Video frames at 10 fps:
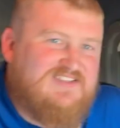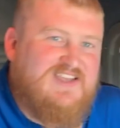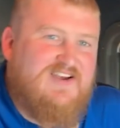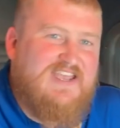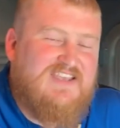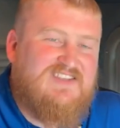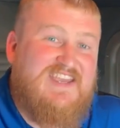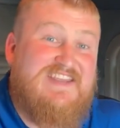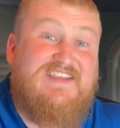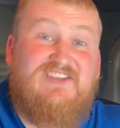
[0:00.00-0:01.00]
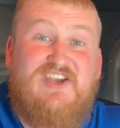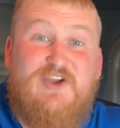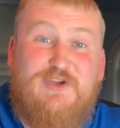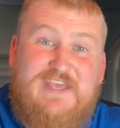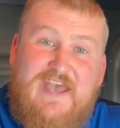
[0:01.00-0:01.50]
style Cascadias
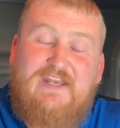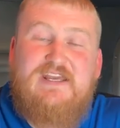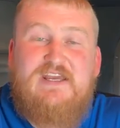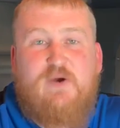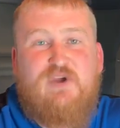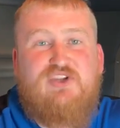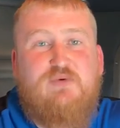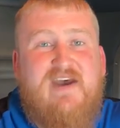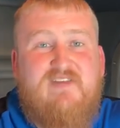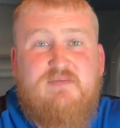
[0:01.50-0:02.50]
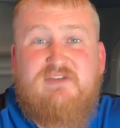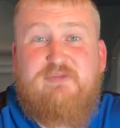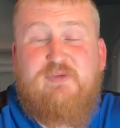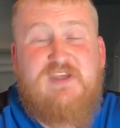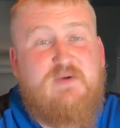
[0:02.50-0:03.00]
here yet. We do have them in
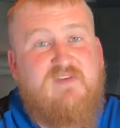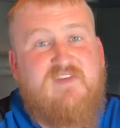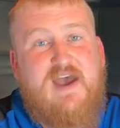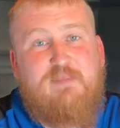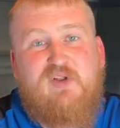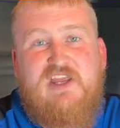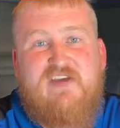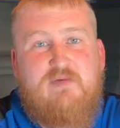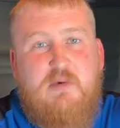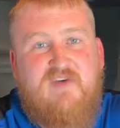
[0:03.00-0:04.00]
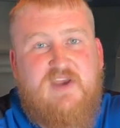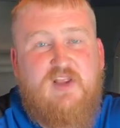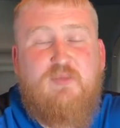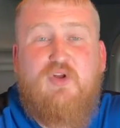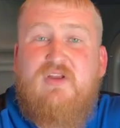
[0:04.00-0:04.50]
fleet. We've got plenty of them
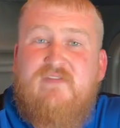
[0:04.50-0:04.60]
available.